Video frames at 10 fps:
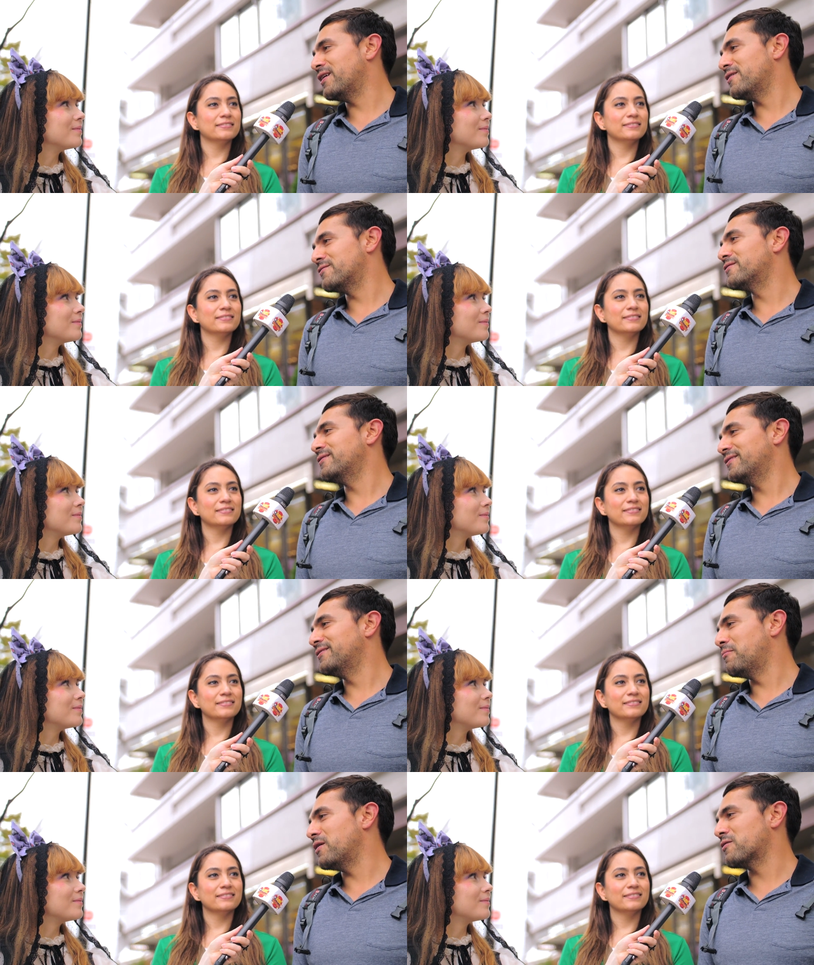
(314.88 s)
Speaker 1: here
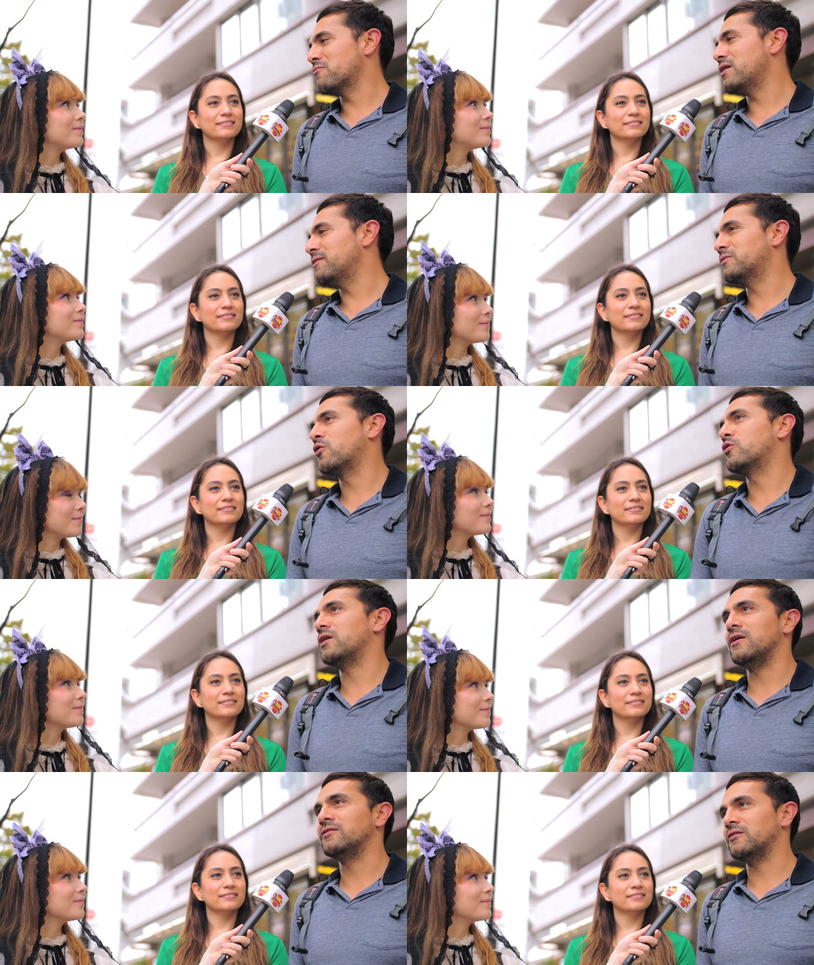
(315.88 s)
the bakery,
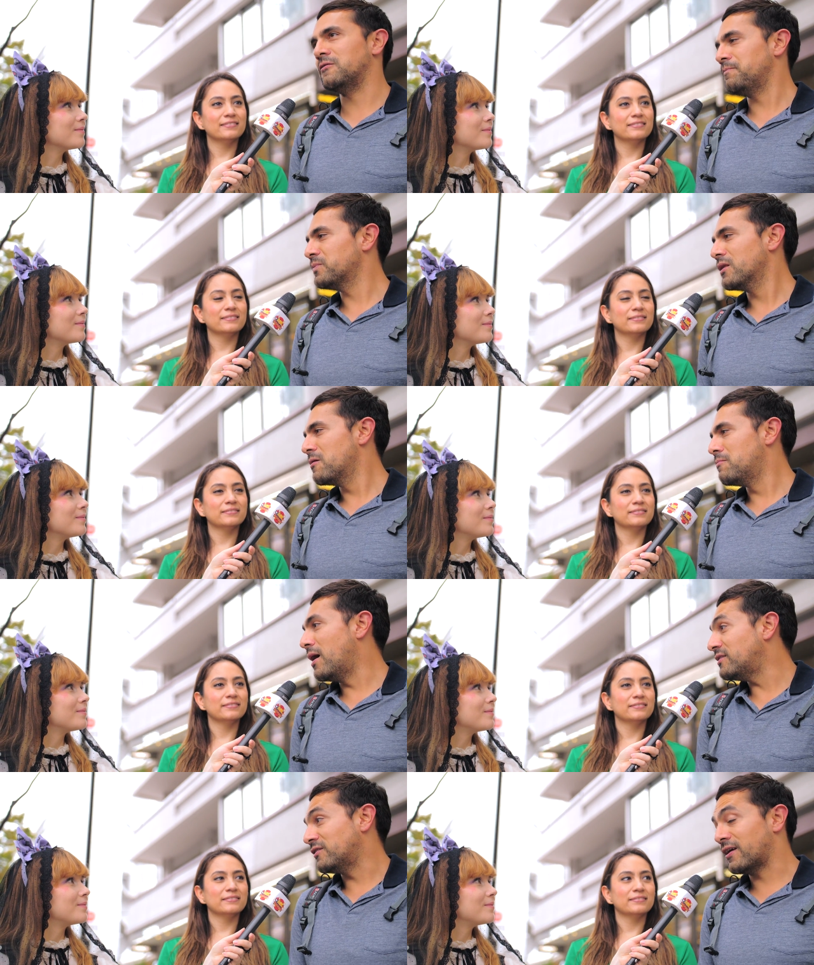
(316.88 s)
cookies and
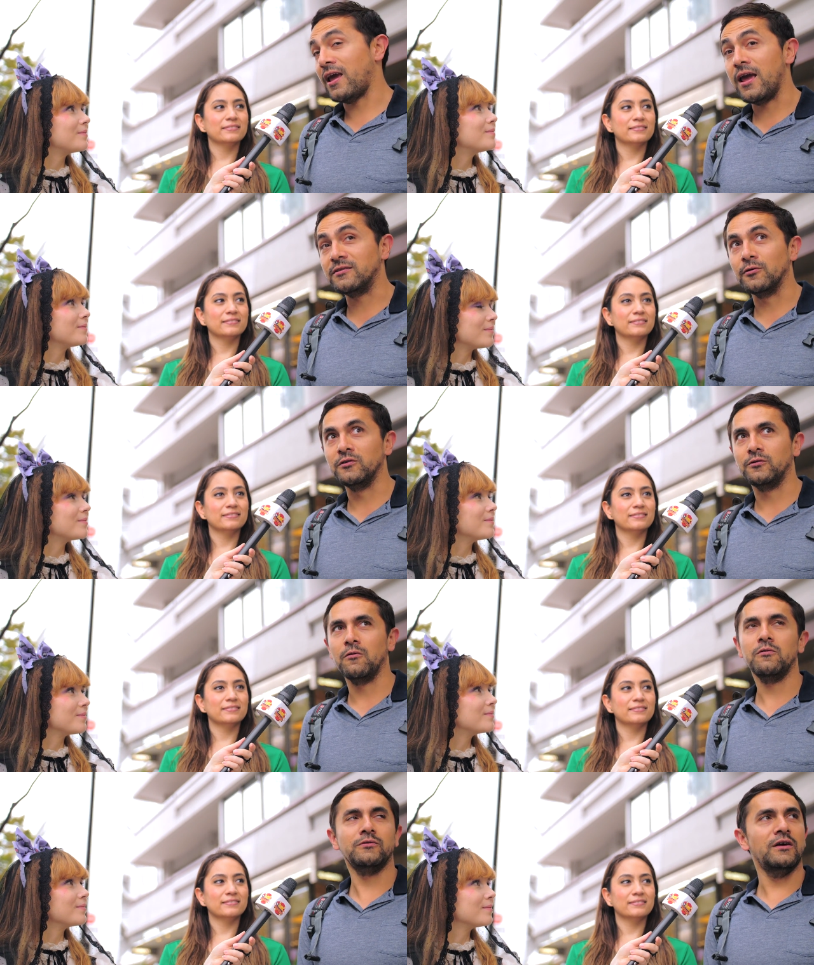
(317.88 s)
matcha cakes
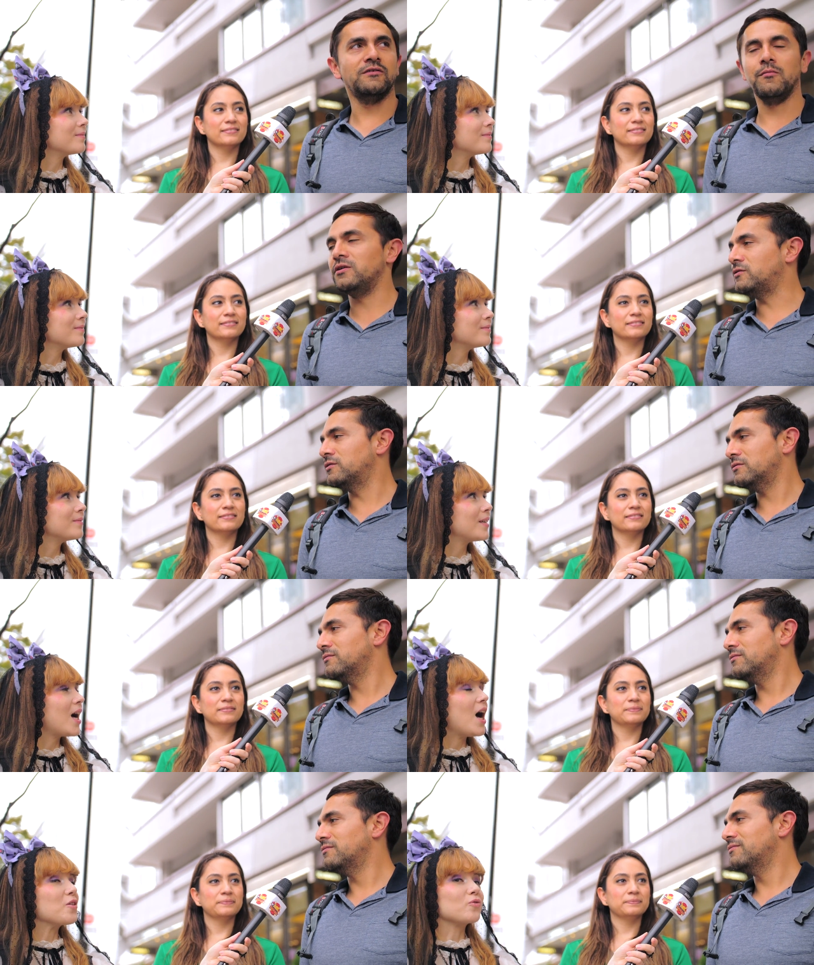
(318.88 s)
also. That's amazing.
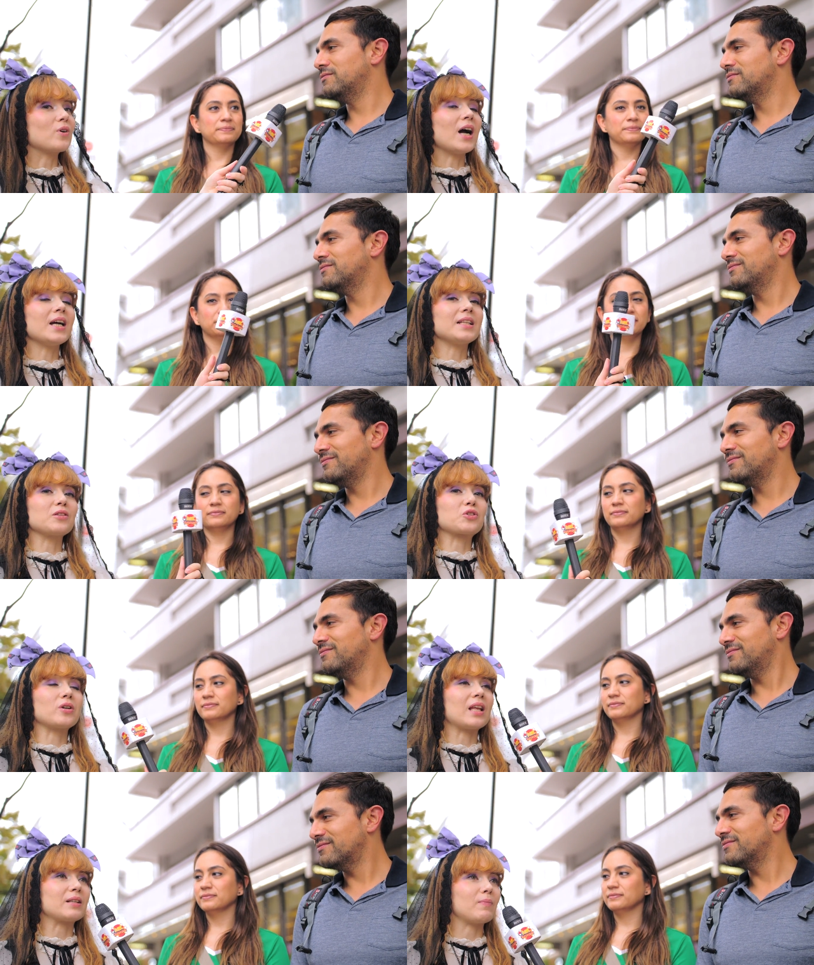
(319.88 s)
Speaker 2: that's
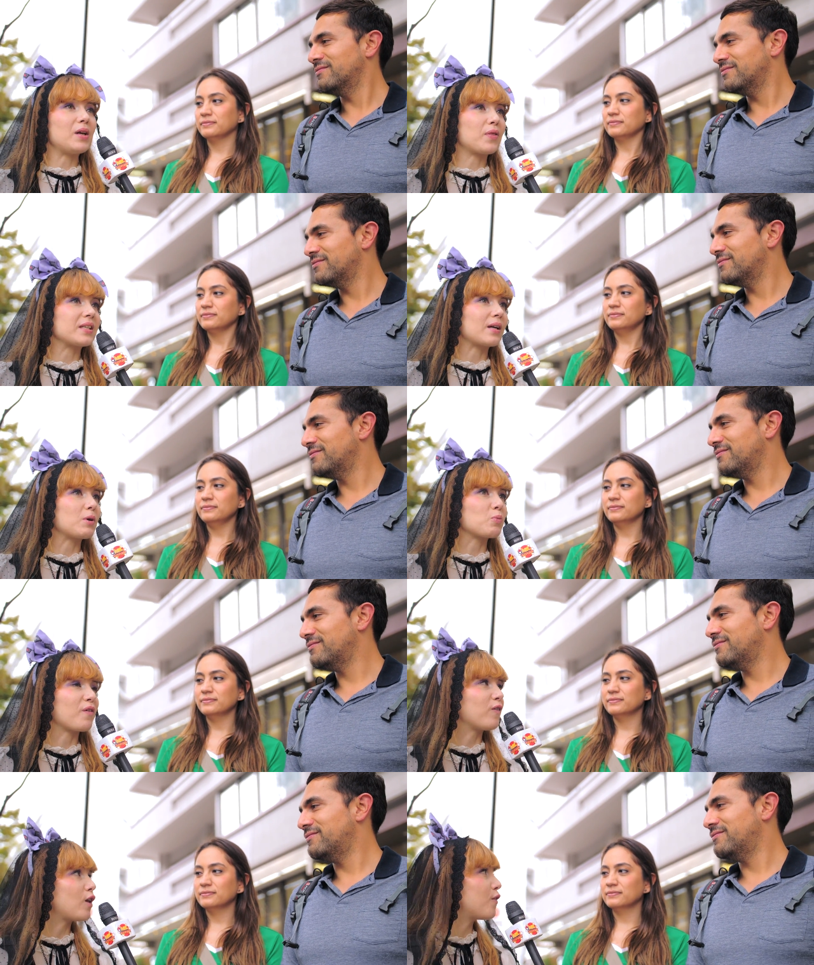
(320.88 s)
true. Like many things are much
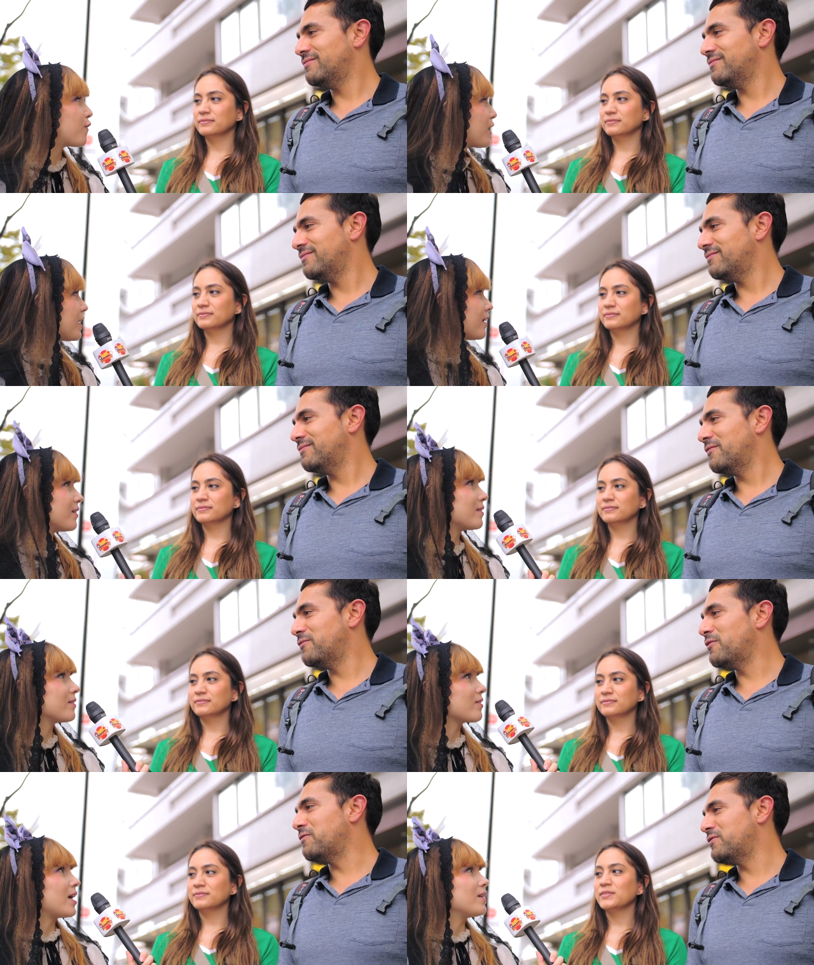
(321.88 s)
more fluffy,
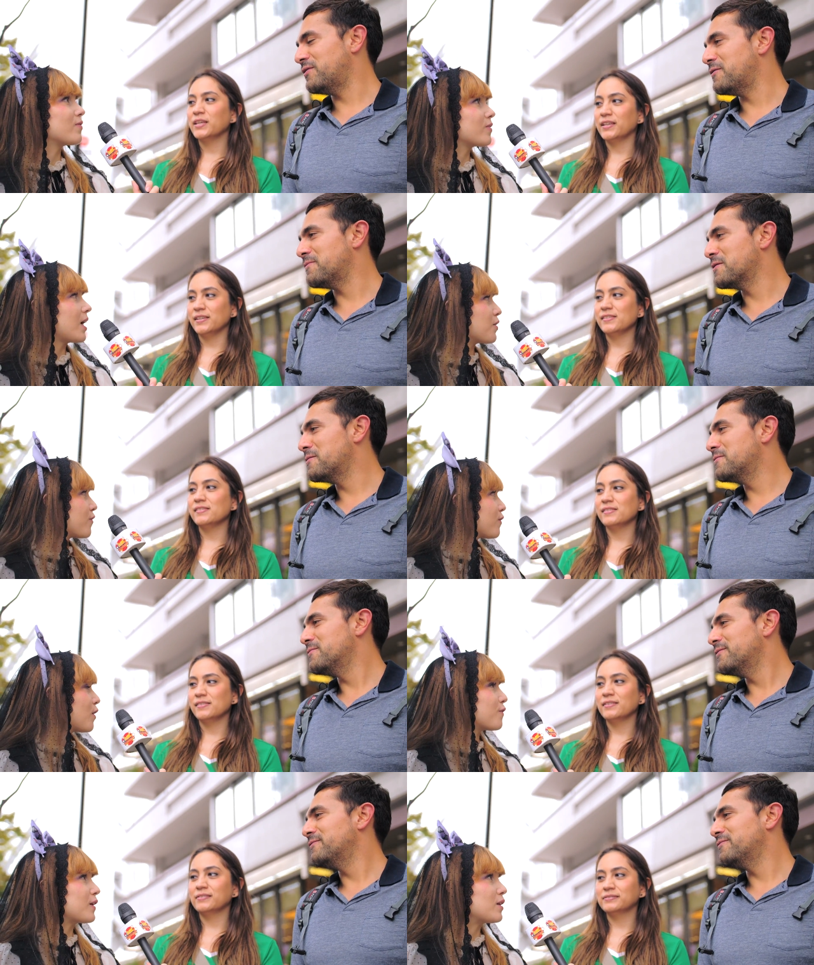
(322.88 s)
right? Kind of
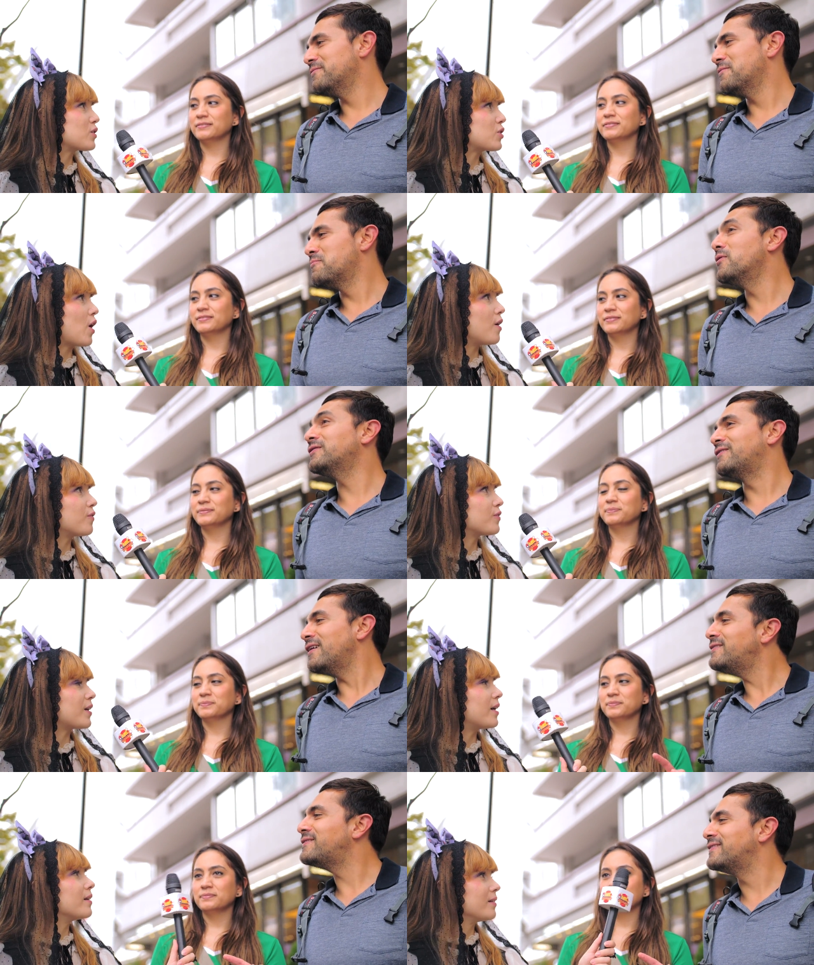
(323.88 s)
fluffy and soft
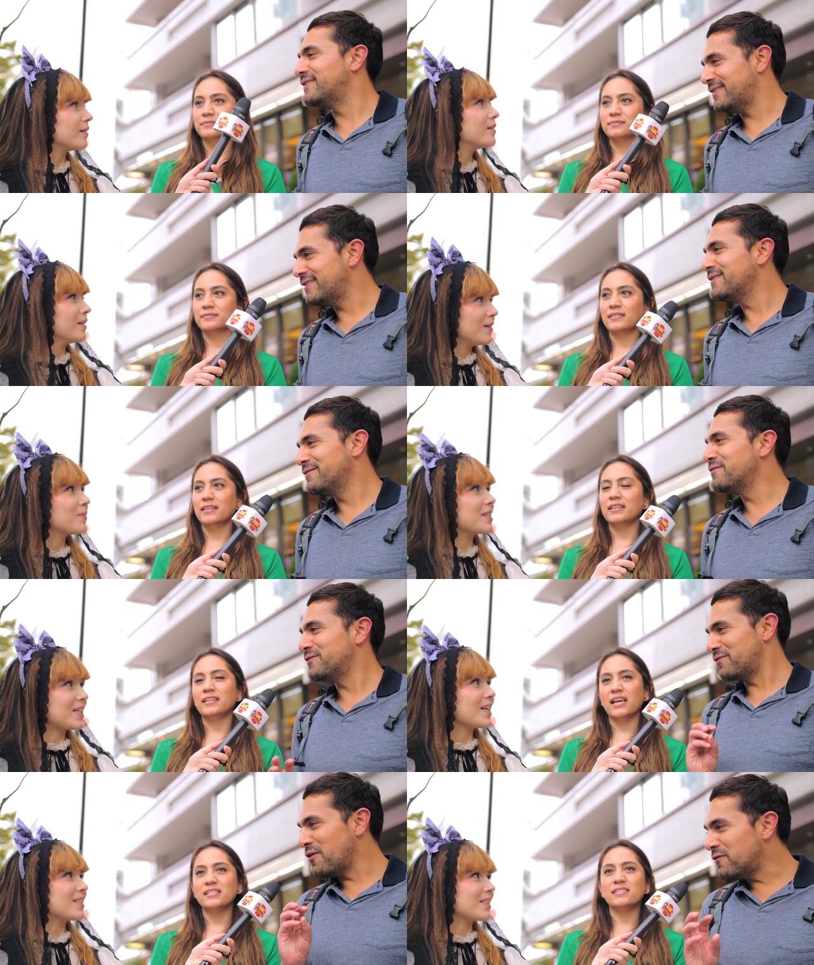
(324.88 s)
than
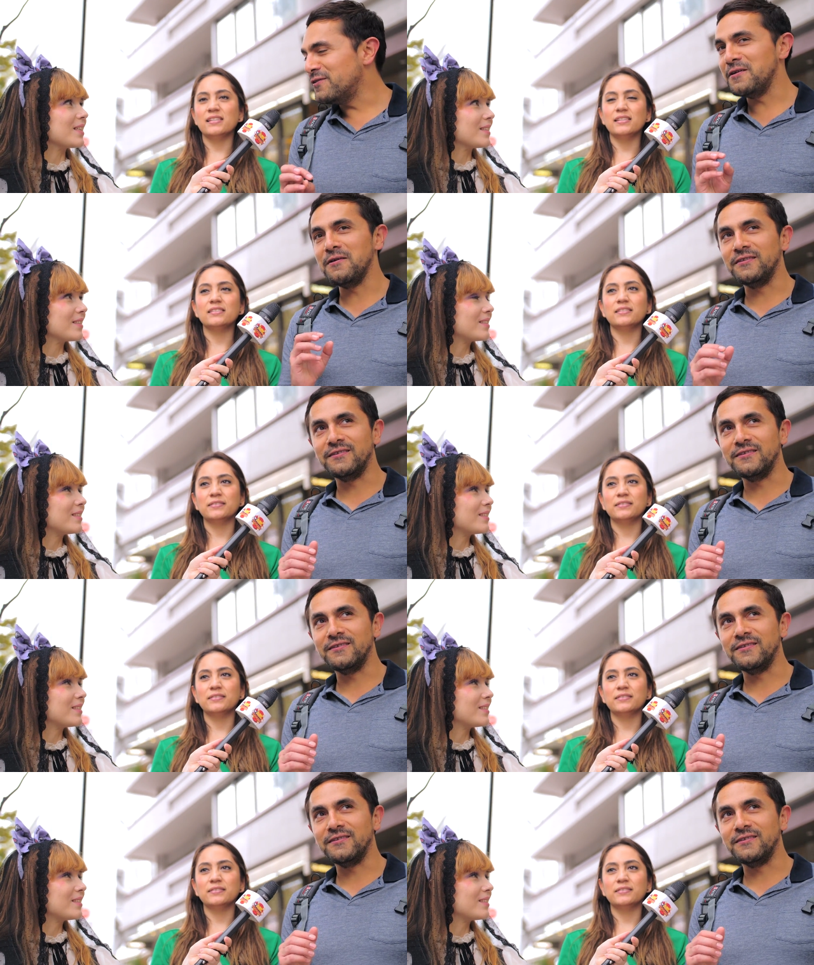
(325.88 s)
Speaker 1: fluffy